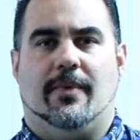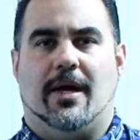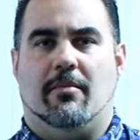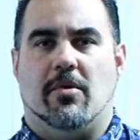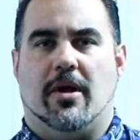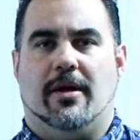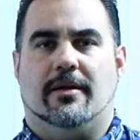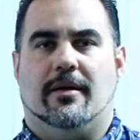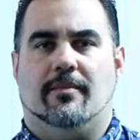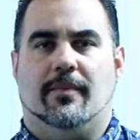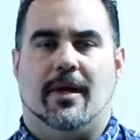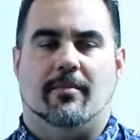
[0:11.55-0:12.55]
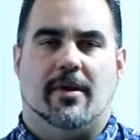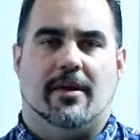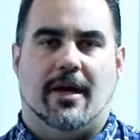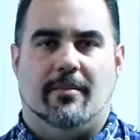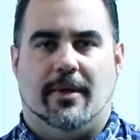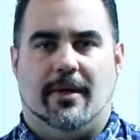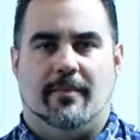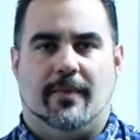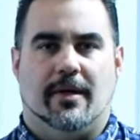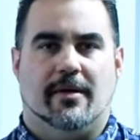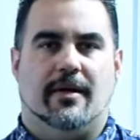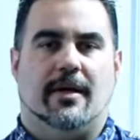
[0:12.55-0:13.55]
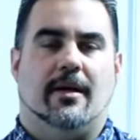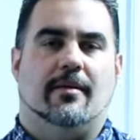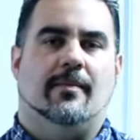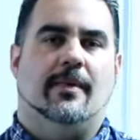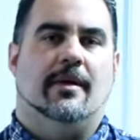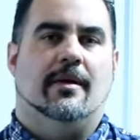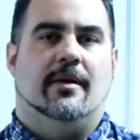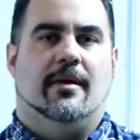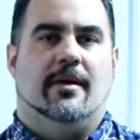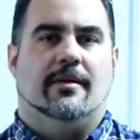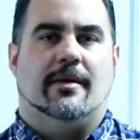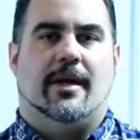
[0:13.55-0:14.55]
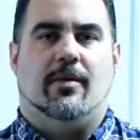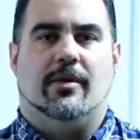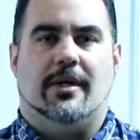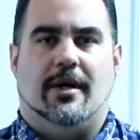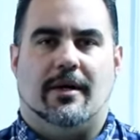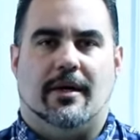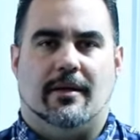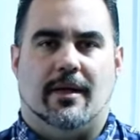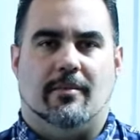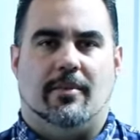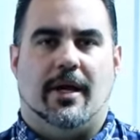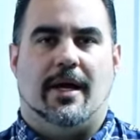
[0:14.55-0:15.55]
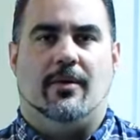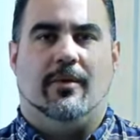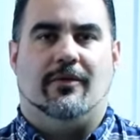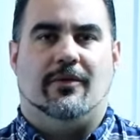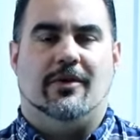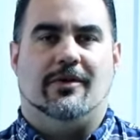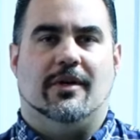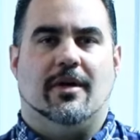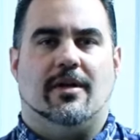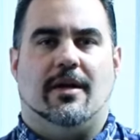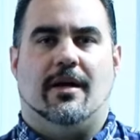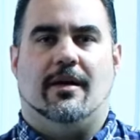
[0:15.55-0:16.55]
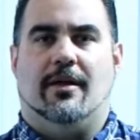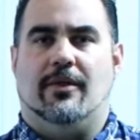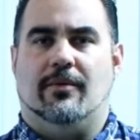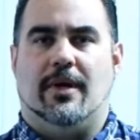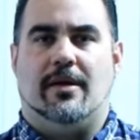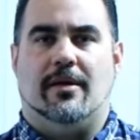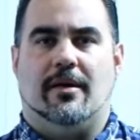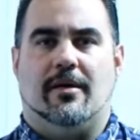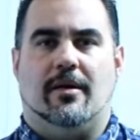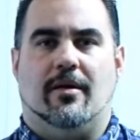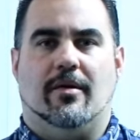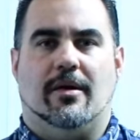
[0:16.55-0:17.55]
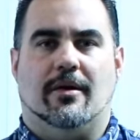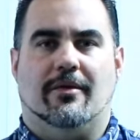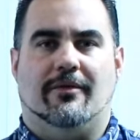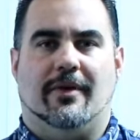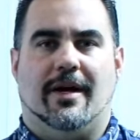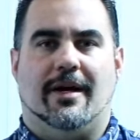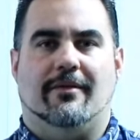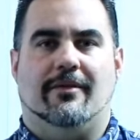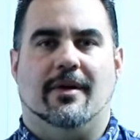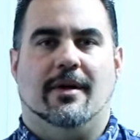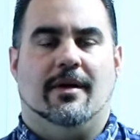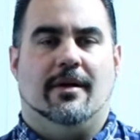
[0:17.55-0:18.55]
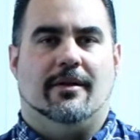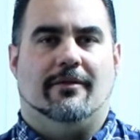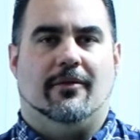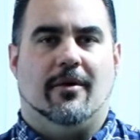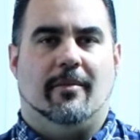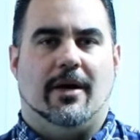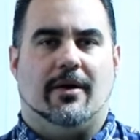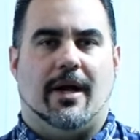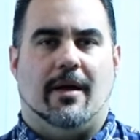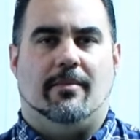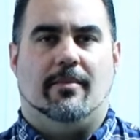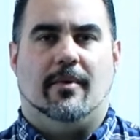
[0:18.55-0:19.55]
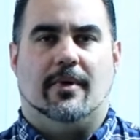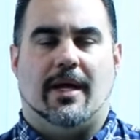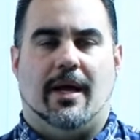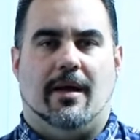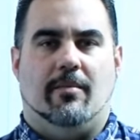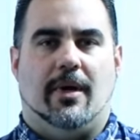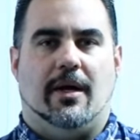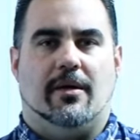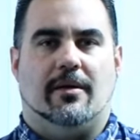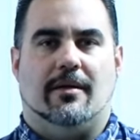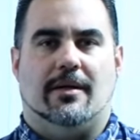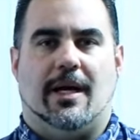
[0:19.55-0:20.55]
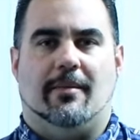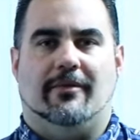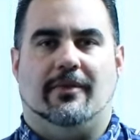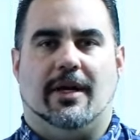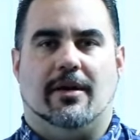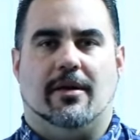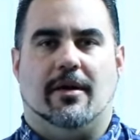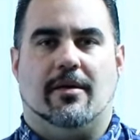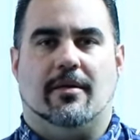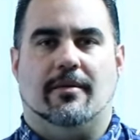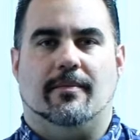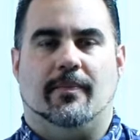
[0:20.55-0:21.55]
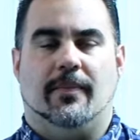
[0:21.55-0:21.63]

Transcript: I'm Justin, and beside me is Dean. Today we're talking the Playing with Fusion Sen 36005, the 4 meter capable CAN-based time-of-flight sensor.